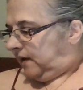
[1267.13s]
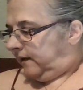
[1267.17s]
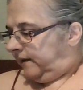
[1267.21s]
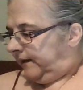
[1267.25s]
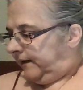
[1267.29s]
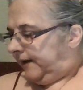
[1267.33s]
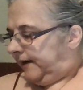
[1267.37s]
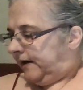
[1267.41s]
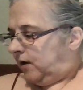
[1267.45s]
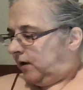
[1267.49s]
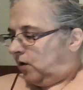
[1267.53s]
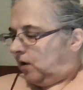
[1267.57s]

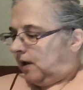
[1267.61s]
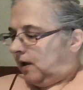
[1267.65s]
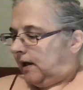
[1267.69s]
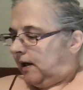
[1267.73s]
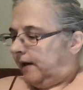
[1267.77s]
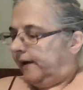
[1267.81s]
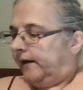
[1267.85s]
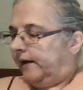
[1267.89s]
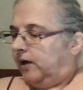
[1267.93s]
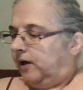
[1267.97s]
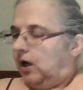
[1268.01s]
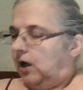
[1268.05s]
Now
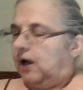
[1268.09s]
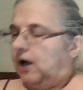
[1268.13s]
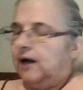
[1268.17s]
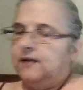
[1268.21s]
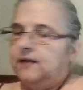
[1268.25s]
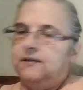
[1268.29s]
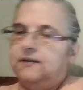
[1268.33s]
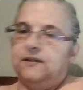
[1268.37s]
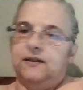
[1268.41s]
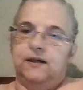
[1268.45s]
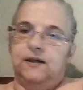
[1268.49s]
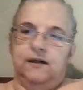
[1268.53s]
I
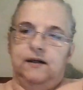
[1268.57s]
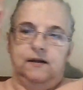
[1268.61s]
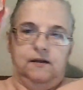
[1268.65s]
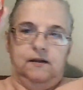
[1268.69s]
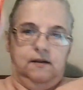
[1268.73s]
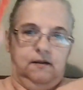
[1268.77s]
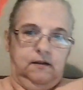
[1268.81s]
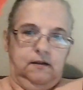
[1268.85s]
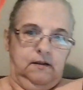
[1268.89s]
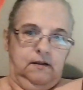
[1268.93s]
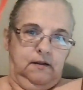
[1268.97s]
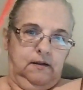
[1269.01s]
got,
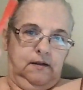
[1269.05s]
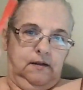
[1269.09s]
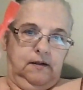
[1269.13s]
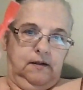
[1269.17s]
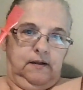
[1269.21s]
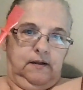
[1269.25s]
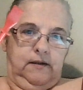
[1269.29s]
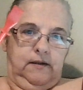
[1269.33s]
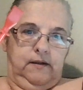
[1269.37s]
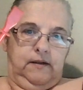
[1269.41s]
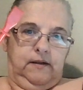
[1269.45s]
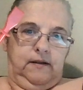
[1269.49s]

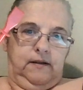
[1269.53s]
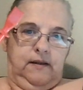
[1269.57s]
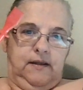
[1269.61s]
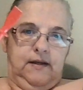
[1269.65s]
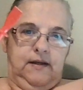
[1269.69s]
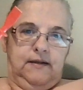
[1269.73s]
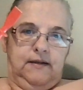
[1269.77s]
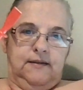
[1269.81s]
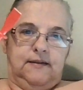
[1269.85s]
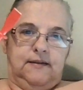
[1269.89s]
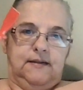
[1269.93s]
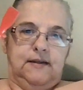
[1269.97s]

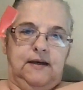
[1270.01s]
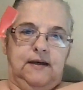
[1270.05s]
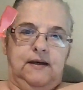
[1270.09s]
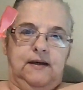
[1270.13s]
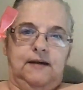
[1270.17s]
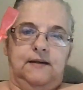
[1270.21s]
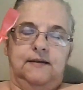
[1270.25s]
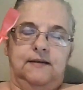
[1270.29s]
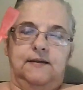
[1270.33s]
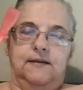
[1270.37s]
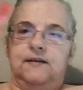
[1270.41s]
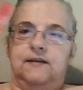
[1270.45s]
this
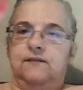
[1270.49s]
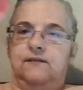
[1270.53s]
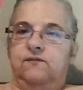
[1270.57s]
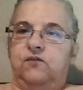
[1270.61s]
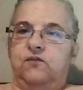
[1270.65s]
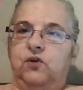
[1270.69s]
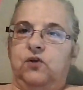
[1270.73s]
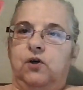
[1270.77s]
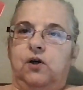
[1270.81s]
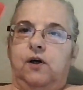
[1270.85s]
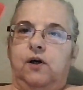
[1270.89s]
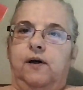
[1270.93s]
is
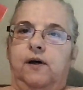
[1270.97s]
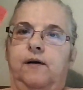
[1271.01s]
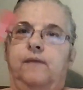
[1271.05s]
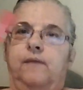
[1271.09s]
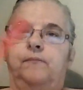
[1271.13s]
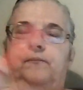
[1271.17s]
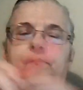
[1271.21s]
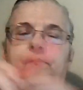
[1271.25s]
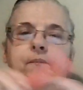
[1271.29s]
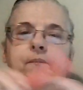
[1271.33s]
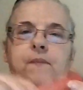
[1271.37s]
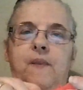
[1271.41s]
for
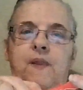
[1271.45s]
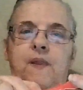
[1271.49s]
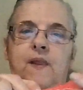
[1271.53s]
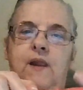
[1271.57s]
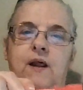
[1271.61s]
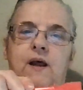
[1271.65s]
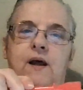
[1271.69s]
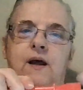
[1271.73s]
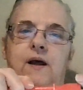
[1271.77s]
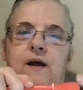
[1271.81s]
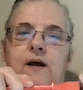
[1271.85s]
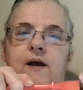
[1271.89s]

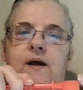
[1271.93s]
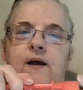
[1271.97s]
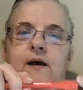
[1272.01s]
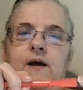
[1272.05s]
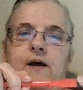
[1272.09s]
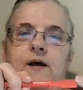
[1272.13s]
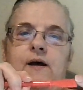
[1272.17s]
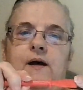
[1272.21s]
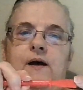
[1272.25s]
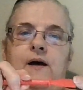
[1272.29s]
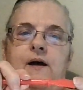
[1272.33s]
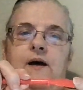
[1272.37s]

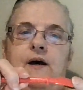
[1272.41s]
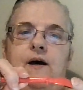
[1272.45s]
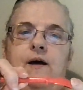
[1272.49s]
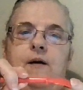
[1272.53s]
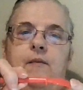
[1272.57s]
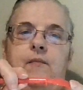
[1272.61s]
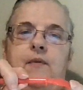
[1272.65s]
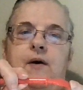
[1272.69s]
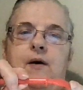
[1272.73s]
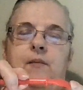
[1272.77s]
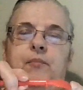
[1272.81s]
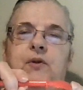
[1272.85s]

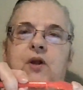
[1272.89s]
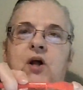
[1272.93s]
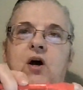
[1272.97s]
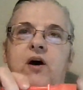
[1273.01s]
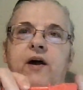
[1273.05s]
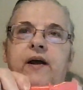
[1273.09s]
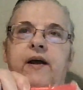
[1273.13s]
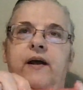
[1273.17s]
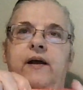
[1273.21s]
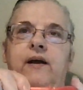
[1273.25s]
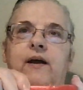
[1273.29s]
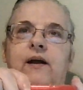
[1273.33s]
um,
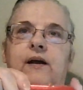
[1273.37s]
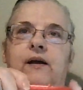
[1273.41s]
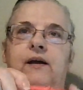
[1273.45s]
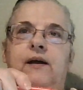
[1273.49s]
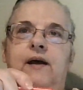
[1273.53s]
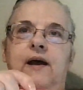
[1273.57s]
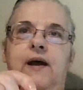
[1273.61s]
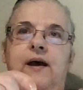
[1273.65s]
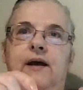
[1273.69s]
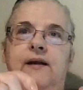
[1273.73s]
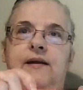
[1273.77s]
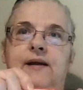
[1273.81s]
applying
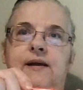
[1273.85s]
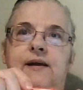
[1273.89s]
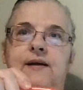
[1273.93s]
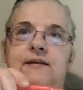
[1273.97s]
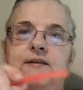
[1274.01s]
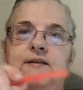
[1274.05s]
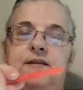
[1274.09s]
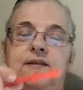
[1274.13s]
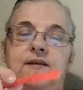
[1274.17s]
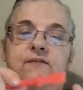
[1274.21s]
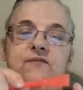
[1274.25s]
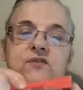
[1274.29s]

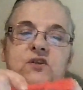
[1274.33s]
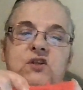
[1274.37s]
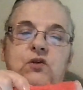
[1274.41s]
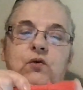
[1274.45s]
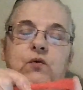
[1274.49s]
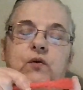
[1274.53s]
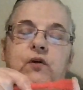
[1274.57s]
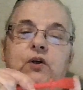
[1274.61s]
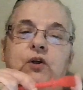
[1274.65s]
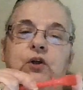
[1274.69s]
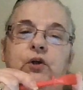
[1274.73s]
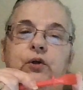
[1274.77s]
adhesive,
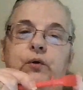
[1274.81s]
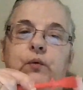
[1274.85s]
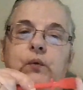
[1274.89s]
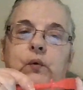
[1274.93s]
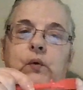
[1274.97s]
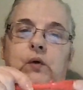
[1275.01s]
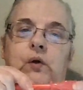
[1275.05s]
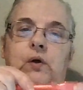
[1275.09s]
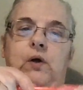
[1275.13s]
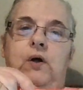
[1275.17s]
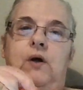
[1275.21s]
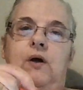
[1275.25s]
so glue,
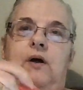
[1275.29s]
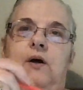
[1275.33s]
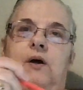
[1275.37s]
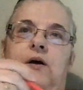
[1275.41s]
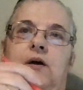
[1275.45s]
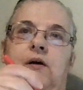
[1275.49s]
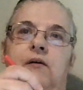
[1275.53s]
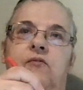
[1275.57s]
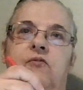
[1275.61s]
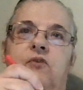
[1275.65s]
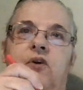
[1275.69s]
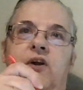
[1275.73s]

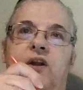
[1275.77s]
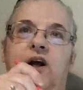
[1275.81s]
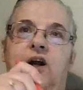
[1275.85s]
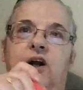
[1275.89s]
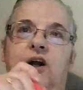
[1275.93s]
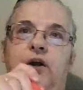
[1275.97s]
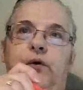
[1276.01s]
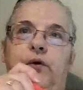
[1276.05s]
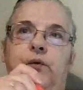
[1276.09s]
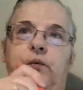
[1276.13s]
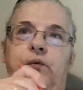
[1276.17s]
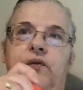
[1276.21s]
for the
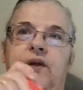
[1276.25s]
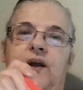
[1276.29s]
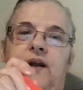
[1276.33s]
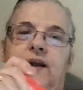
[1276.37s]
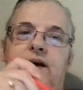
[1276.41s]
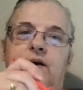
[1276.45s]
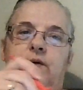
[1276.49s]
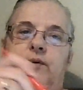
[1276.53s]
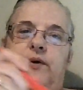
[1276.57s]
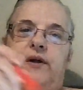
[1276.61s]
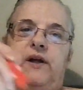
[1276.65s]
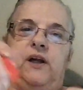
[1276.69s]
glue, the
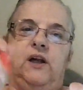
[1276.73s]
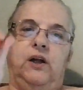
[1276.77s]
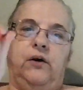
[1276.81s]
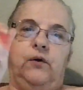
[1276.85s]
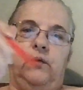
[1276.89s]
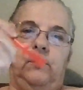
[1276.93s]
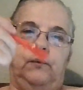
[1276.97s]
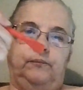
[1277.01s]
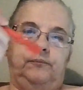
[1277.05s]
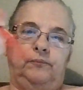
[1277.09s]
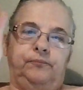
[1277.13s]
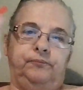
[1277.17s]
liquid
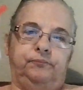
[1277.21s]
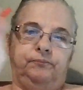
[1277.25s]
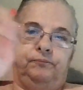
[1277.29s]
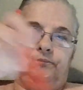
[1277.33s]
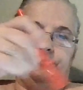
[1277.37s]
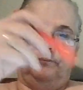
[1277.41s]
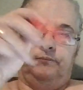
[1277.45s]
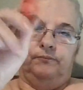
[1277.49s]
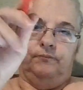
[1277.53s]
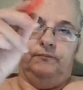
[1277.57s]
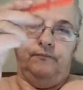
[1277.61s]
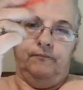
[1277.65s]
glue.
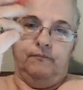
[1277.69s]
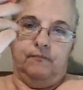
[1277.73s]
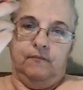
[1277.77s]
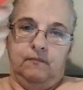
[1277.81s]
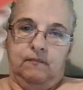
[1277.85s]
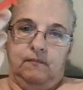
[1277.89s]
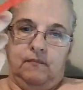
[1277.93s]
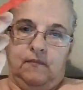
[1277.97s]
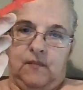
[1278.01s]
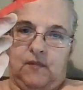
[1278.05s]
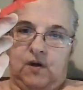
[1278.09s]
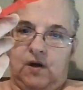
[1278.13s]

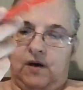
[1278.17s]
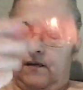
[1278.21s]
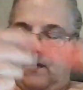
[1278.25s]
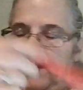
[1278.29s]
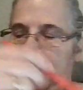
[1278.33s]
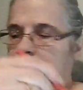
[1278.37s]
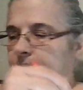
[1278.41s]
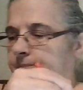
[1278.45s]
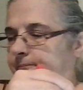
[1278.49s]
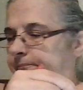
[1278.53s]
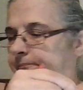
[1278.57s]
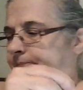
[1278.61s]
Got
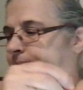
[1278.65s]
that.